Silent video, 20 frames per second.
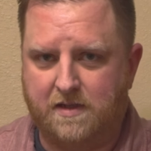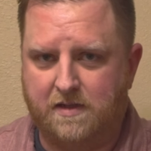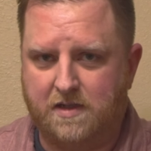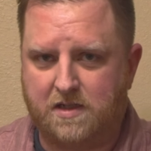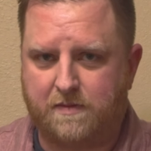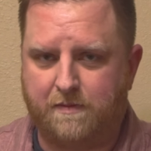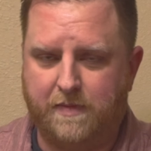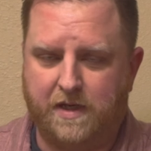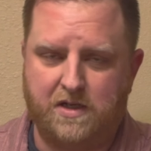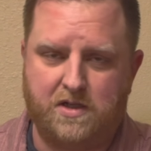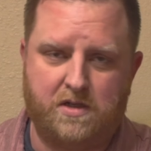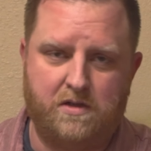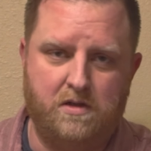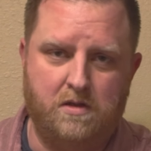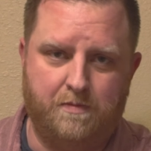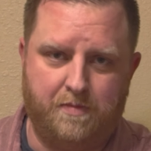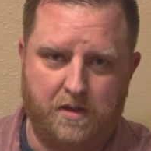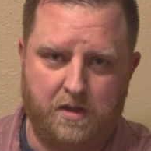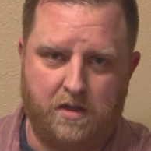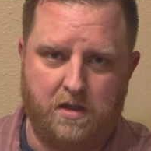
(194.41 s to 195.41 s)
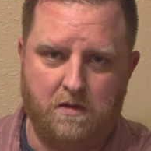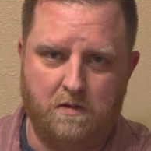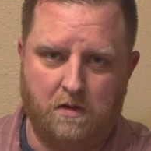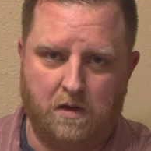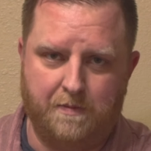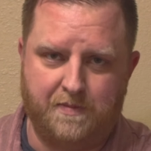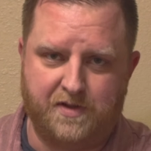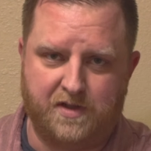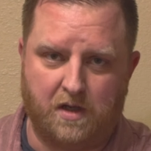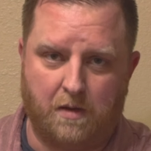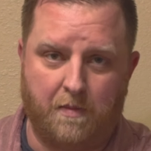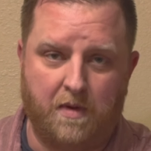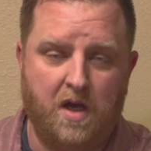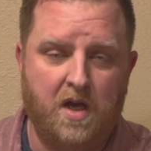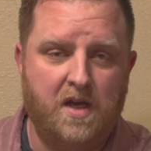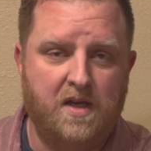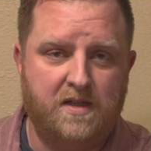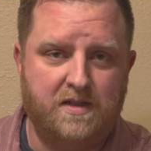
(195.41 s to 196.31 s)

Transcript: in this, make sure you pick you up some